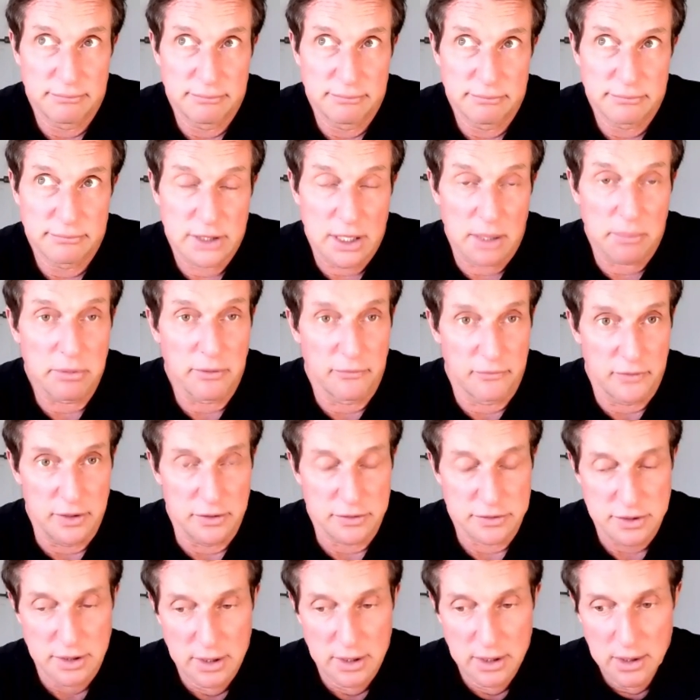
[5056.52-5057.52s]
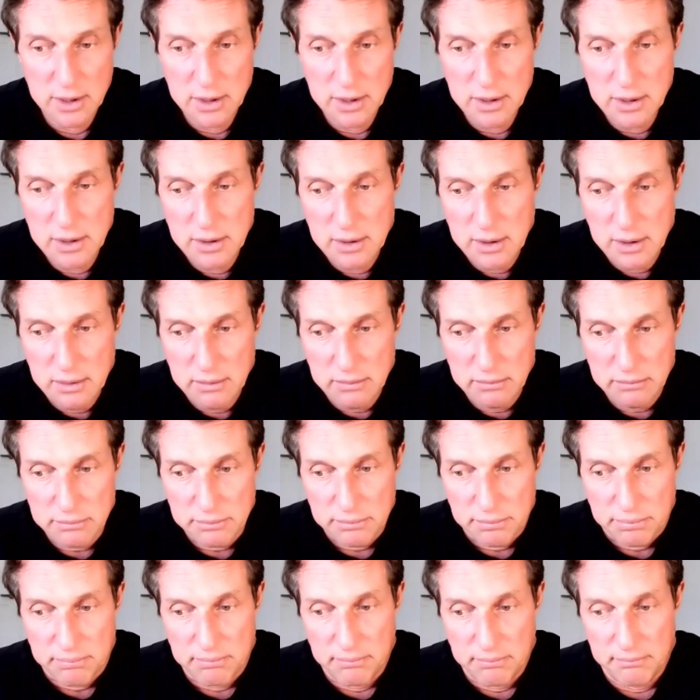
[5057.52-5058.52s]
a couple of years.
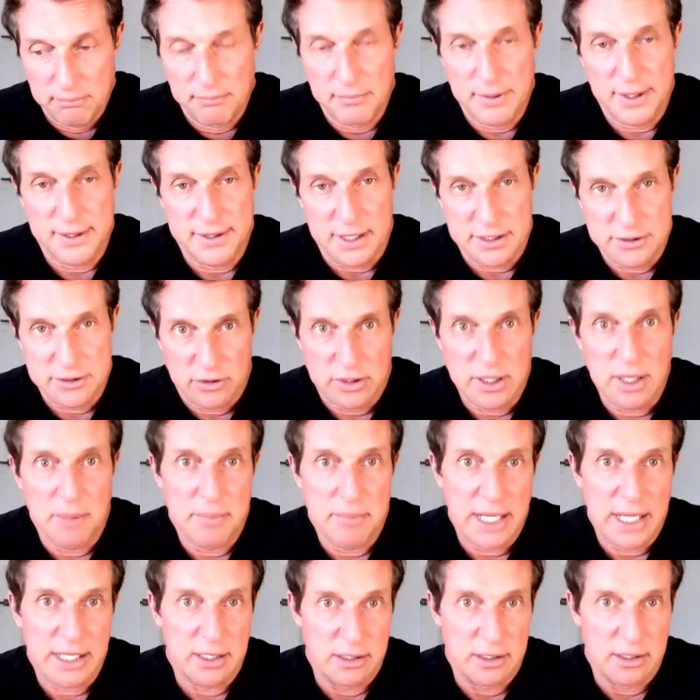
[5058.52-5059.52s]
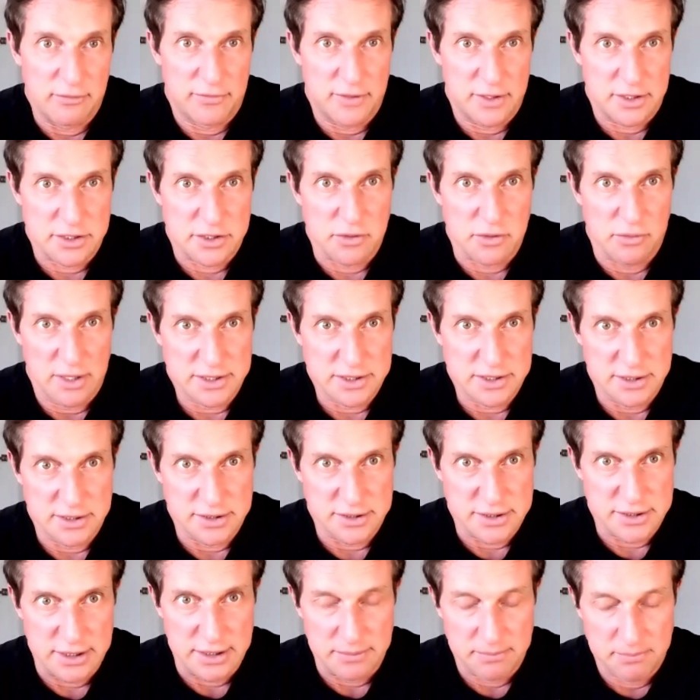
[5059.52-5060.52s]
And then you come back and you finish your
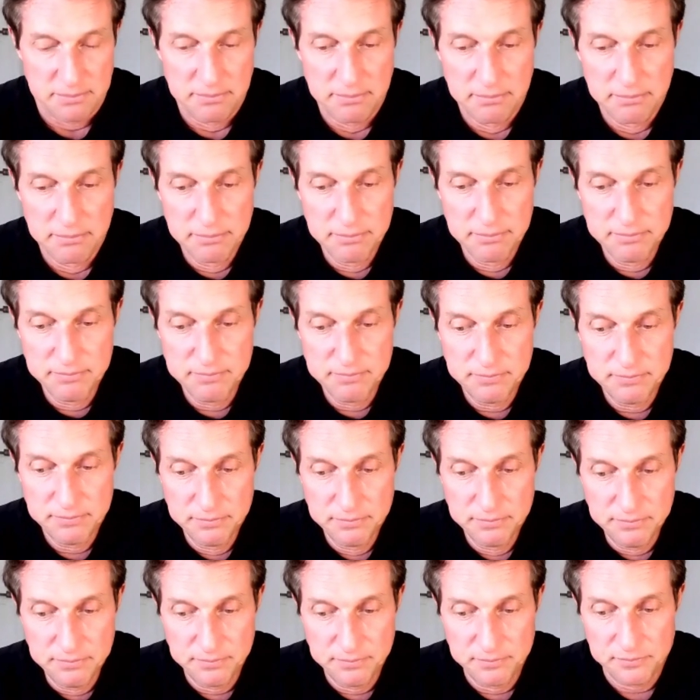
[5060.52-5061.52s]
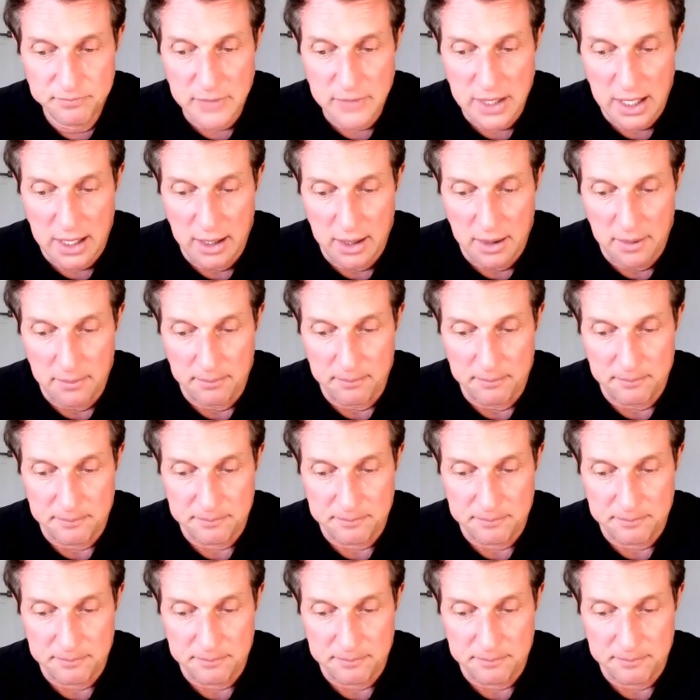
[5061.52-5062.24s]
residency. Um,